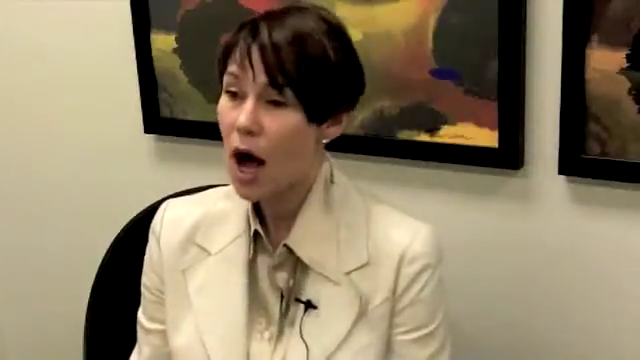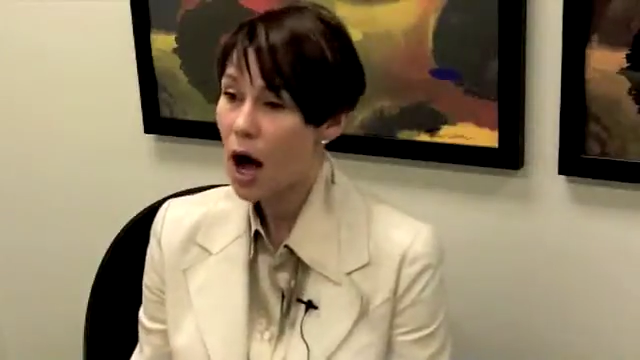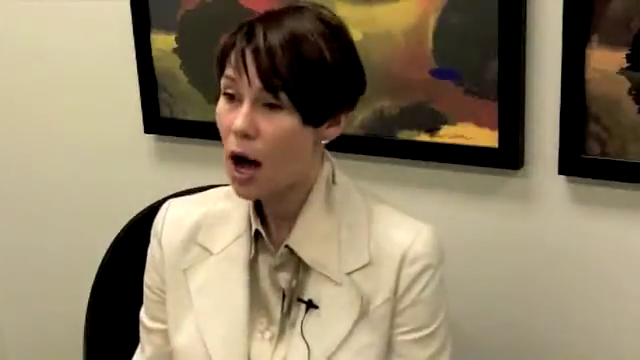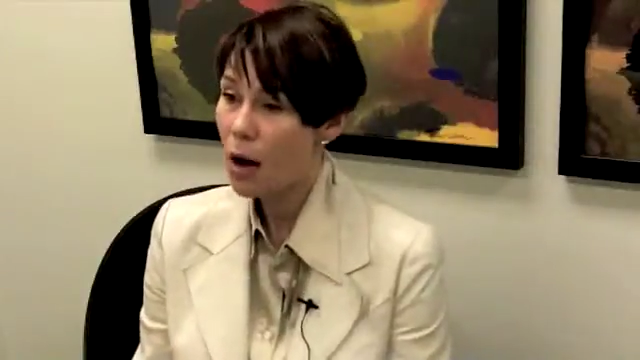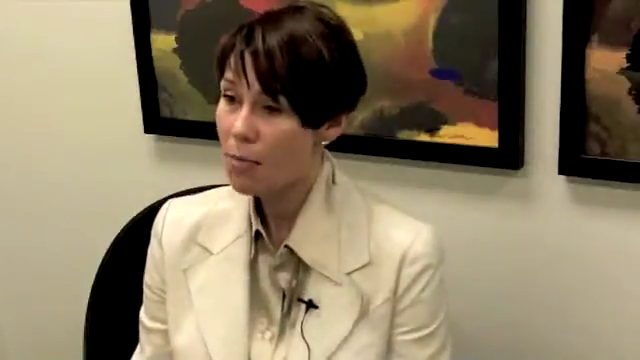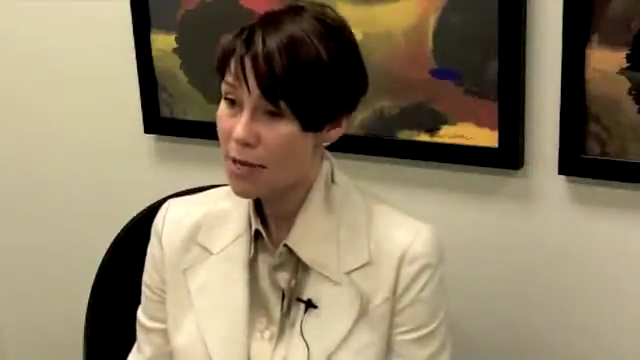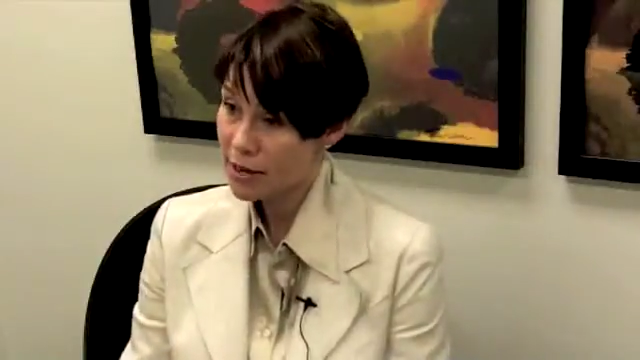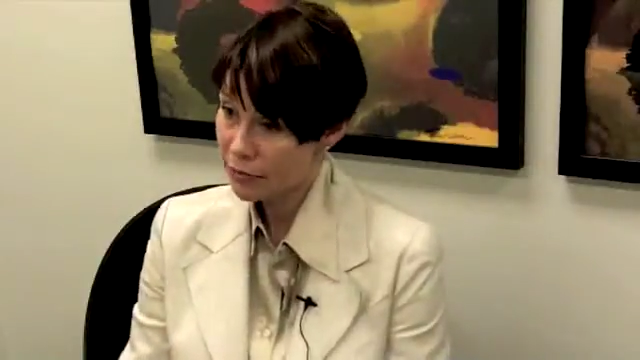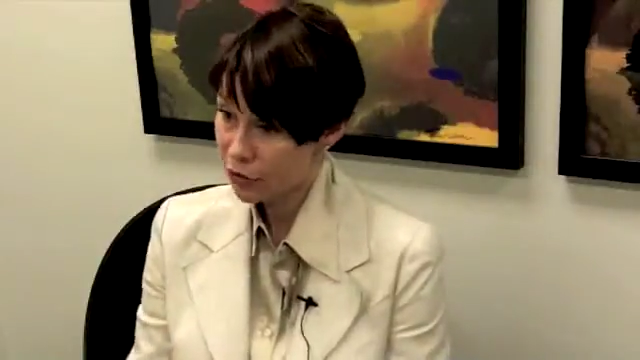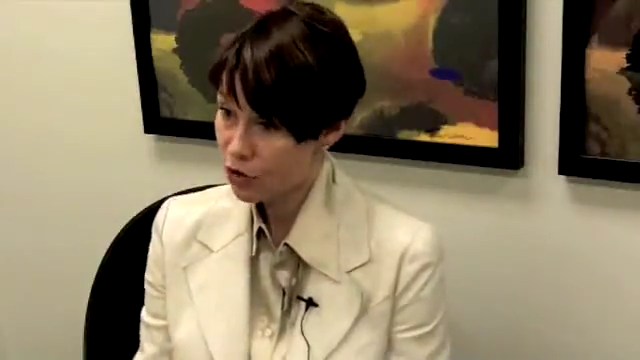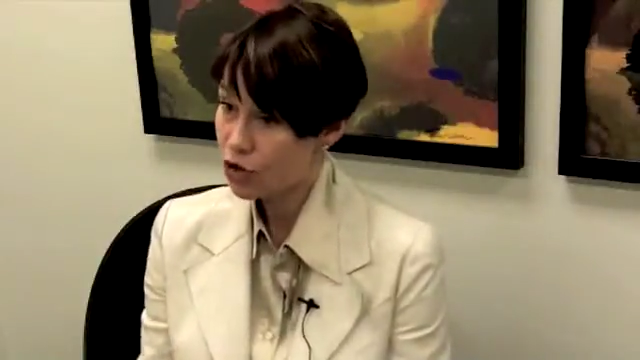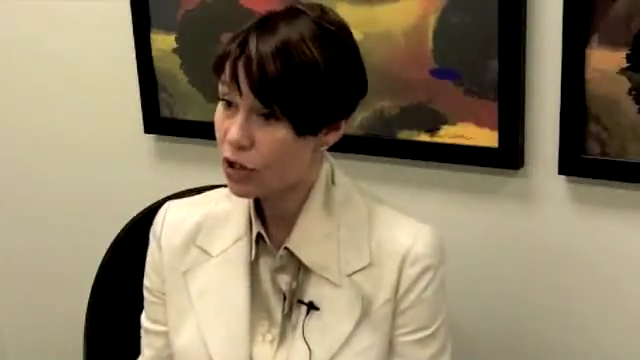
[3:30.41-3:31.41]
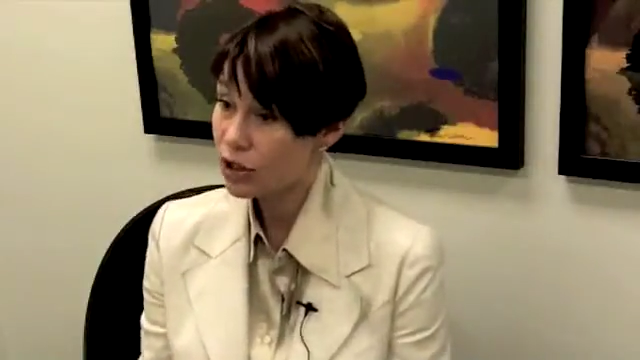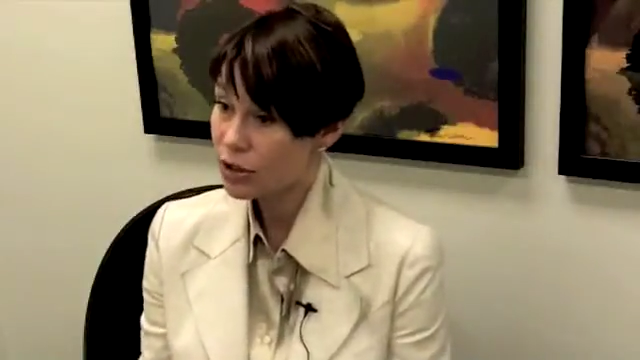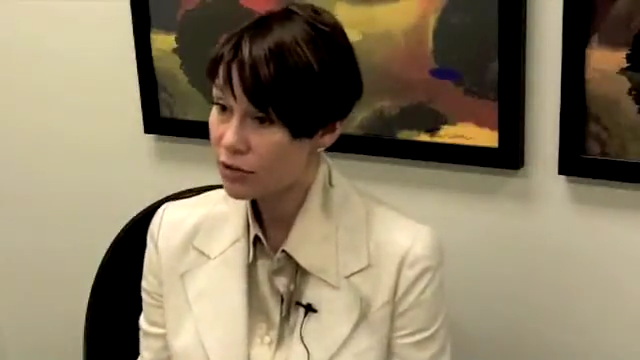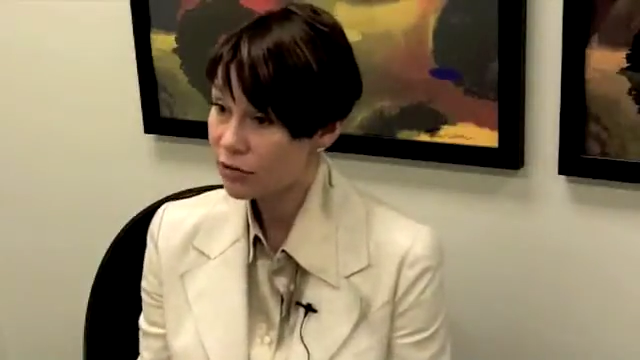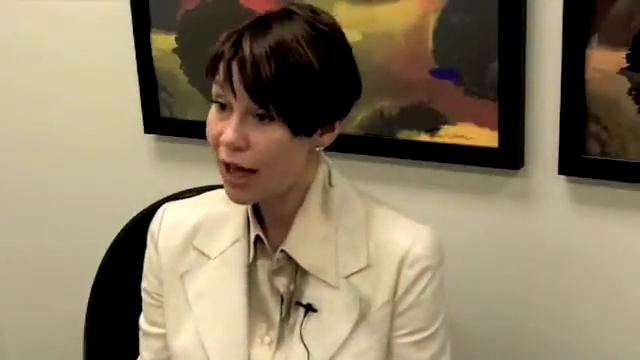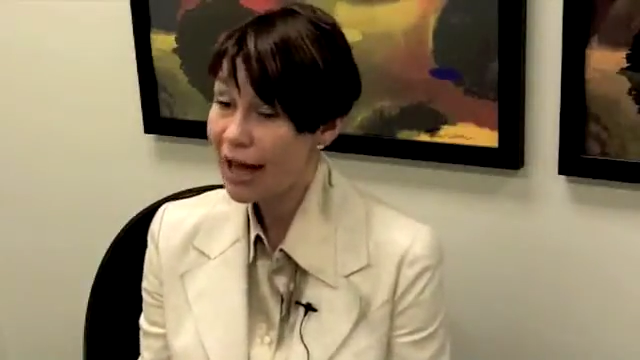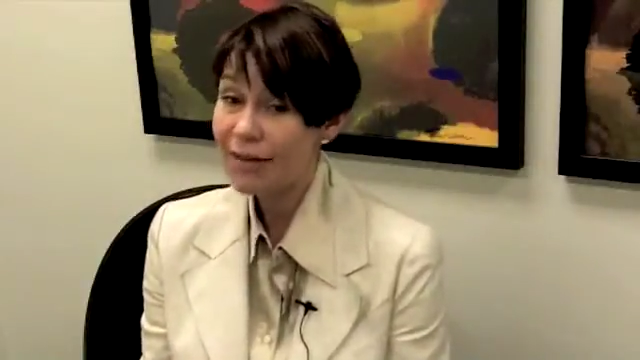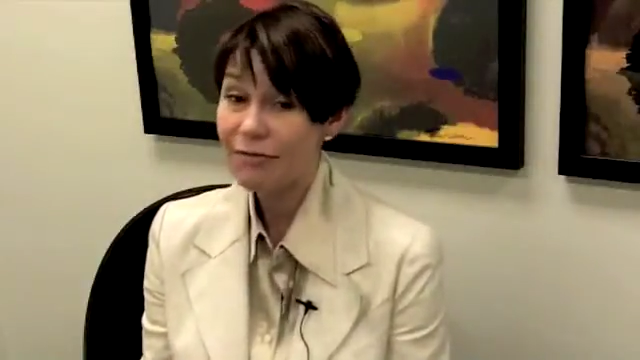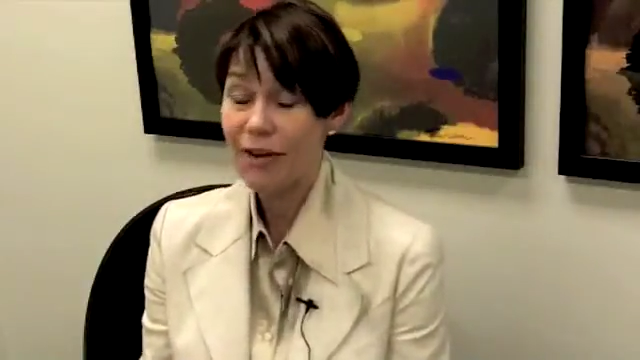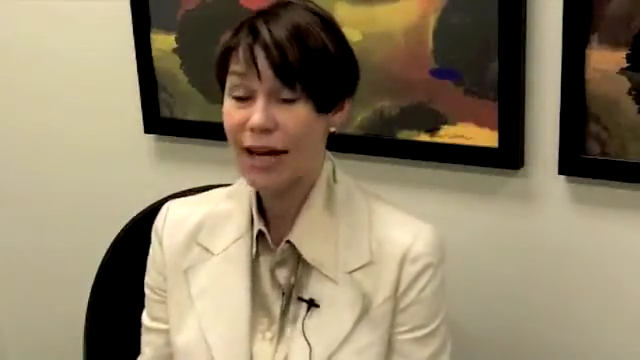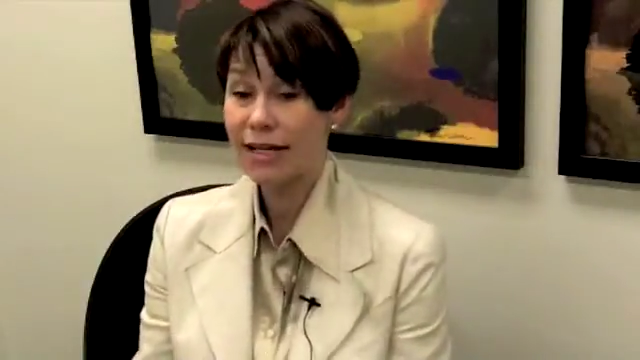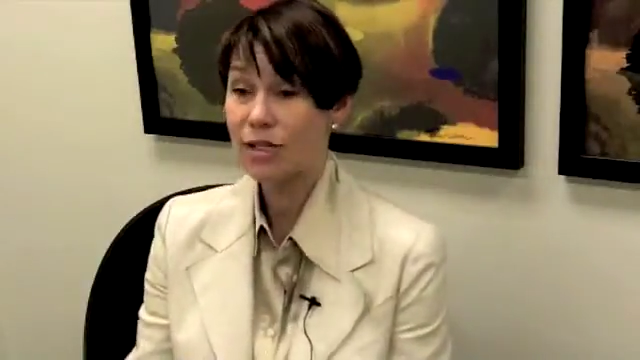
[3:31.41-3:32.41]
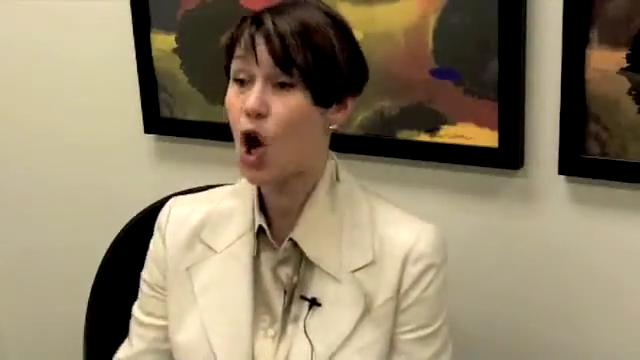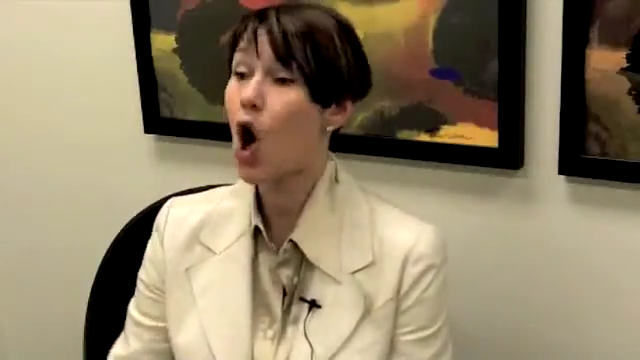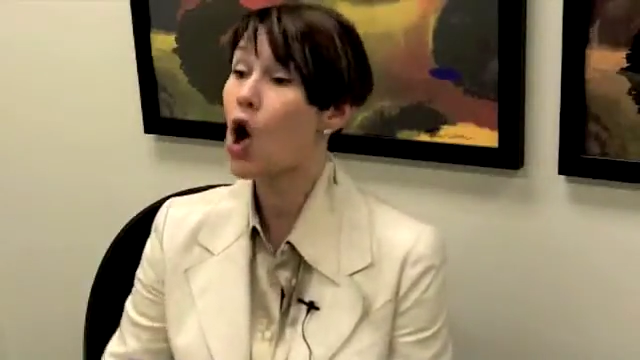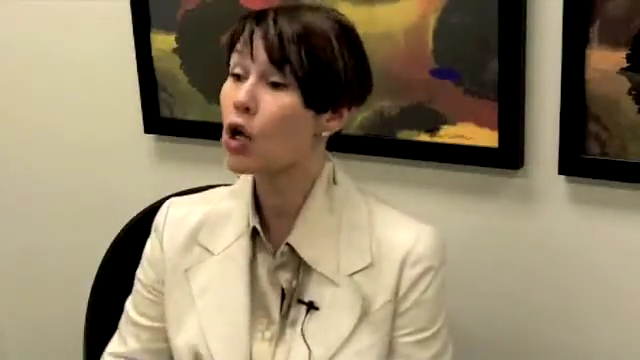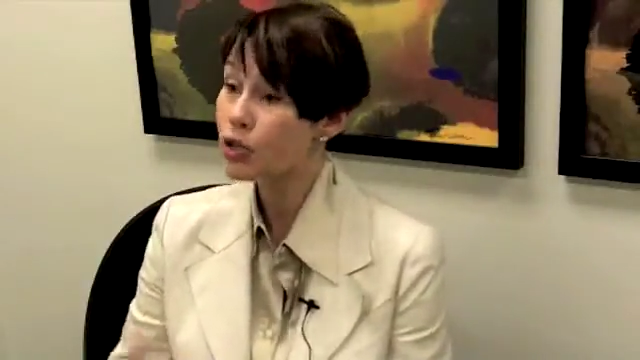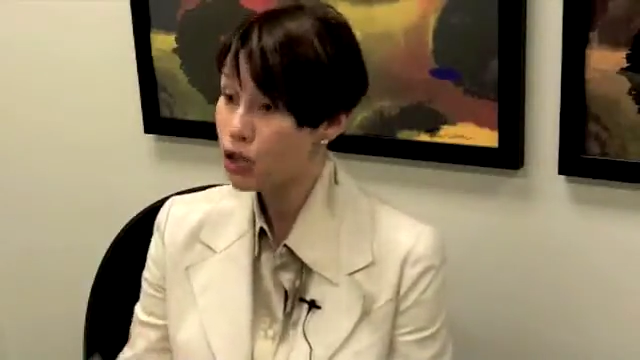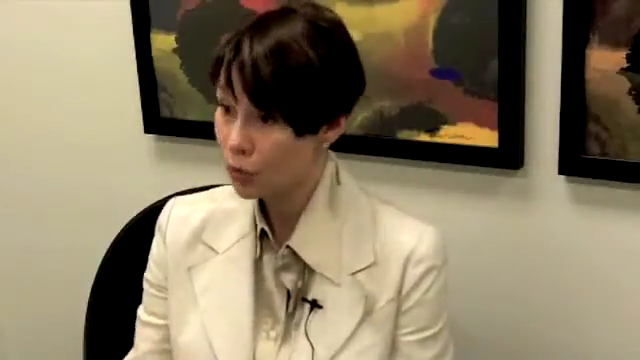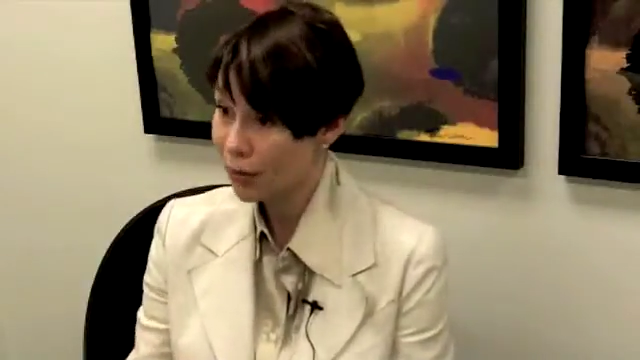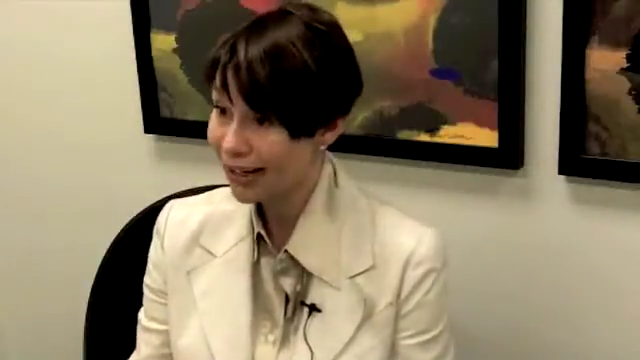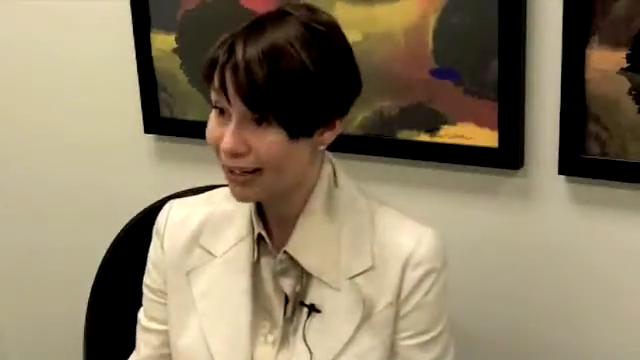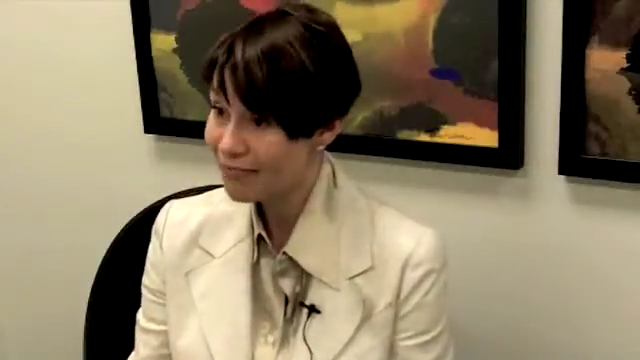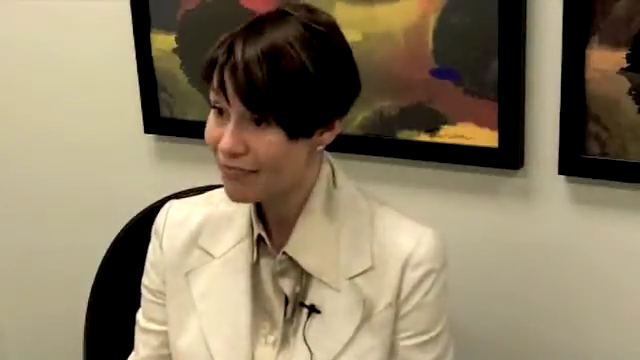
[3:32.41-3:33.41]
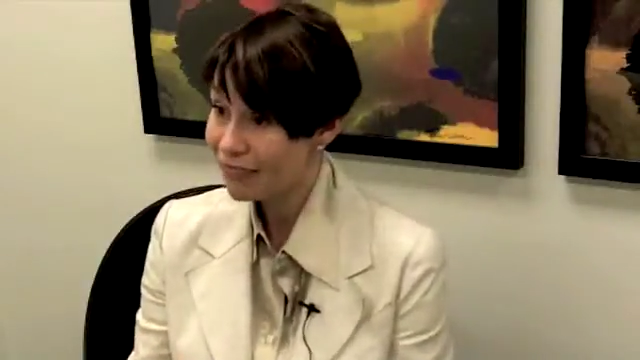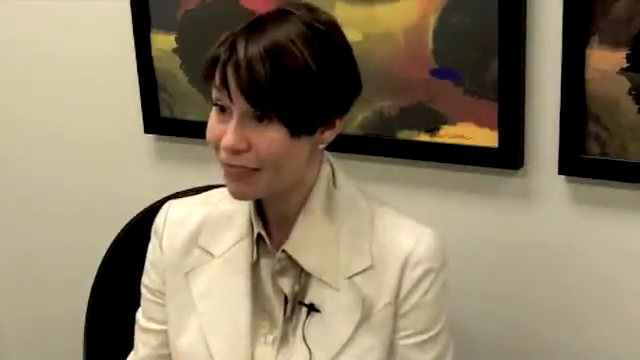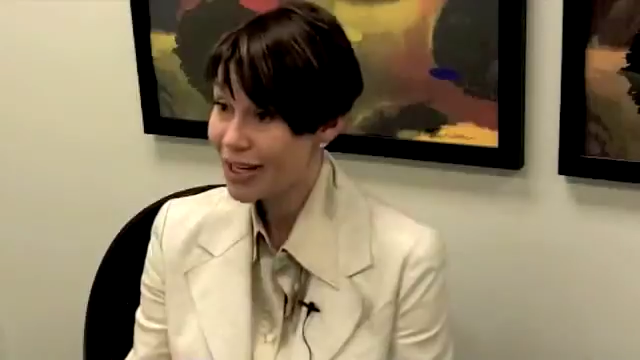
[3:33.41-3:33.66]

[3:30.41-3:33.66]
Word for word: um, in the first two years of life, and it's altering